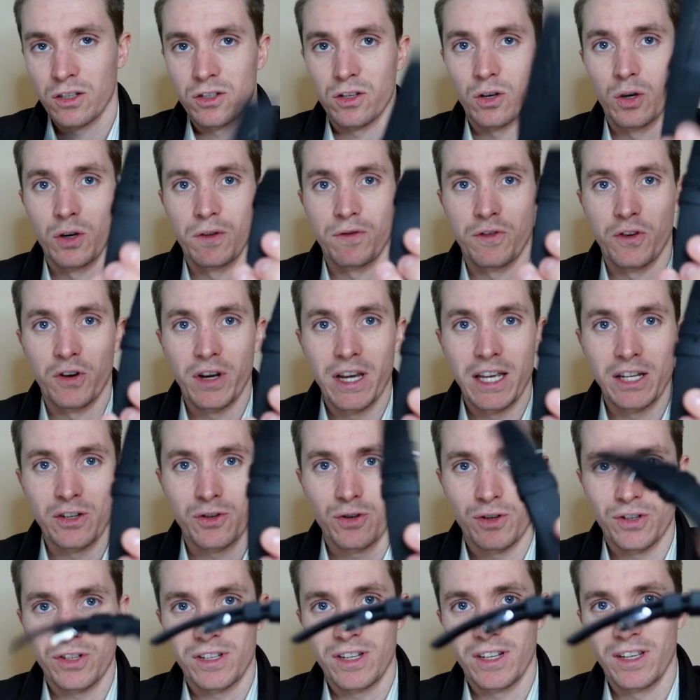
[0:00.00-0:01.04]
so if you're
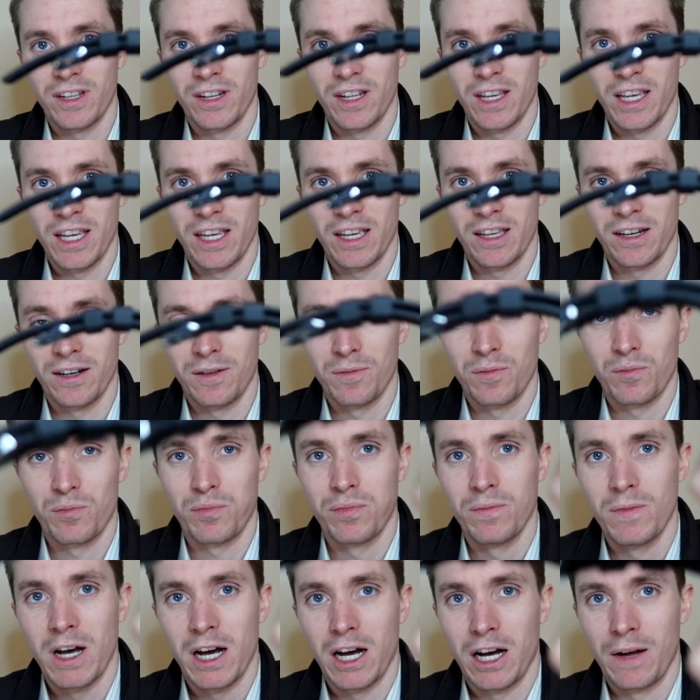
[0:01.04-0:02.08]
interested in
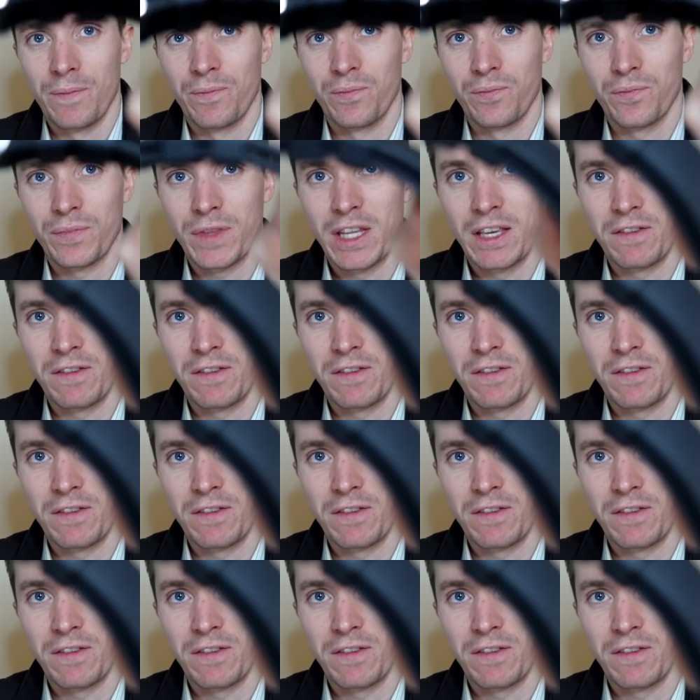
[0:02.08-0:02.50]
um,